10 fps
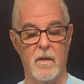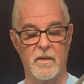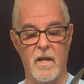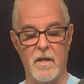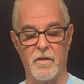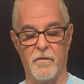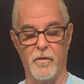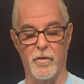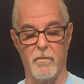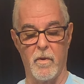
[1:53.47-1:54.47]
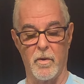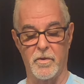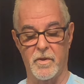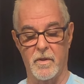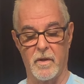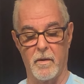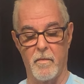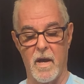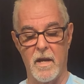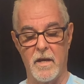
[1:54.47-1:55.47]
It's kind of different than most.
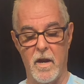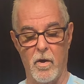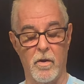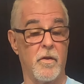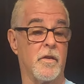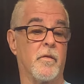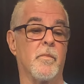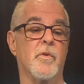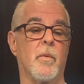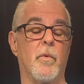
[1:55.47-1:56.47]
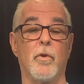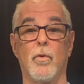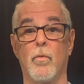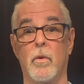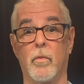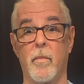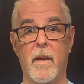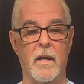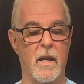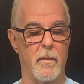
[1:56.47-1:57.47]
I inherited this from someone who will
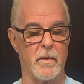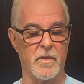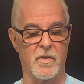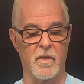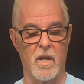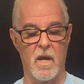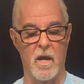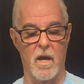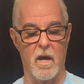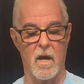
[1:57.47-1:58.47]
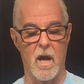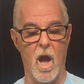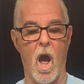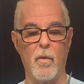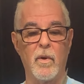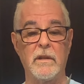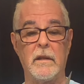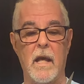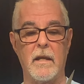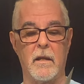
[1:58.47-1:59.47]
remain nameless. I
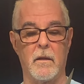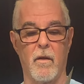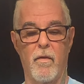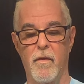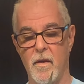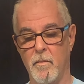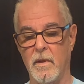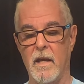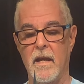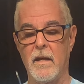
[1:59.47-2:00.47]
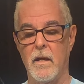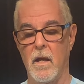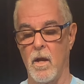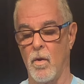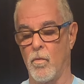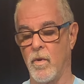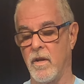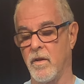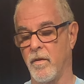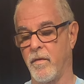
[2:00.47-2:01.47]
really like it. Thin blade,
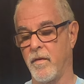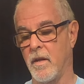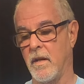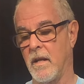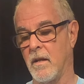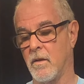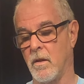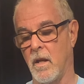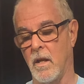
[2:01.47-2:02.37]
real thin.